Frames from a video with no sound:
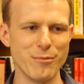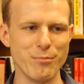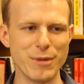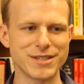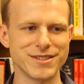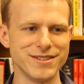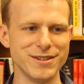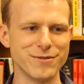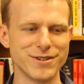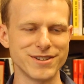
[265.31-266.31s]
makes it
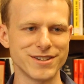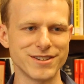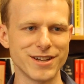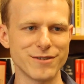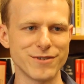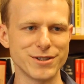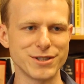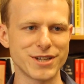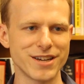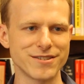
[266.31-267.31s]
different than a lot of other
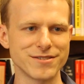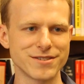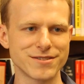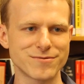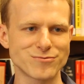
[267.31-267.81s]
titles.